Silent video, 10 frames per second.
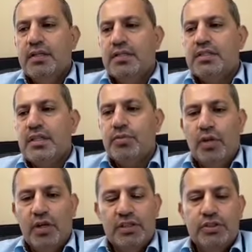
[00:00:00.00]
some
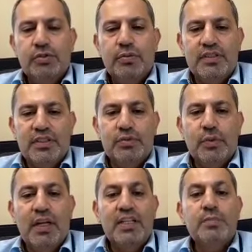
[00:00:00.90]
solid tumors as
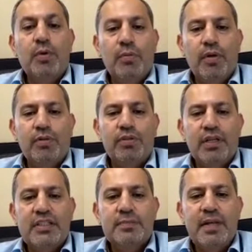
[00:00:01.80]
well as bone marrow
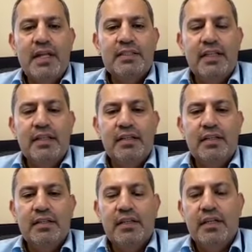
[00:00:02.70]
transplant. And
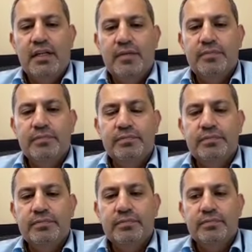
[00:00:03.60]
then
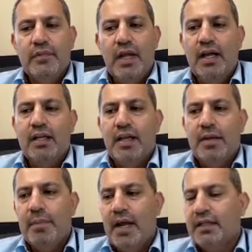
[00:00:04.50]
I
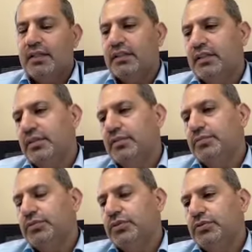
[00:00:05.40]
came back to
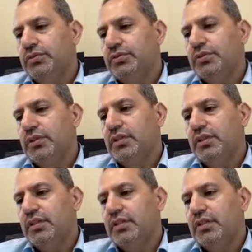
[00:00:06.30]

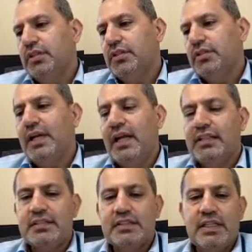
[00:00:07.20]
the
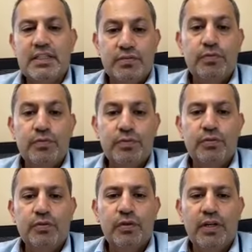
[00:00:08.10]
United States, to
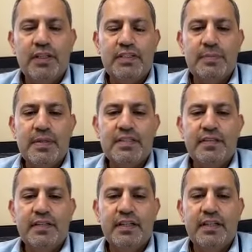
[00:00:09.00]
Florida
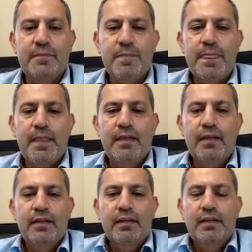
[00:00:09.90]
specifically.
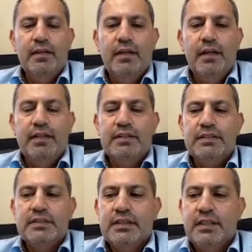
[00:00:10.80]
And
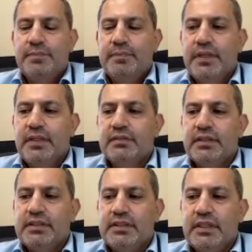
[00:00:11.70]
it's
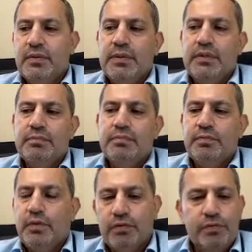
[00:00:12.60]
interesting.
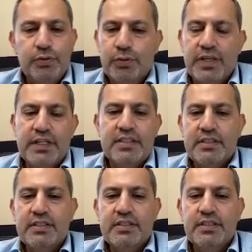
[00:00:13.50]
For a few
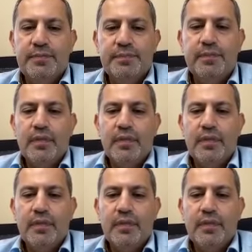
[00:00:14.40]
reasons, if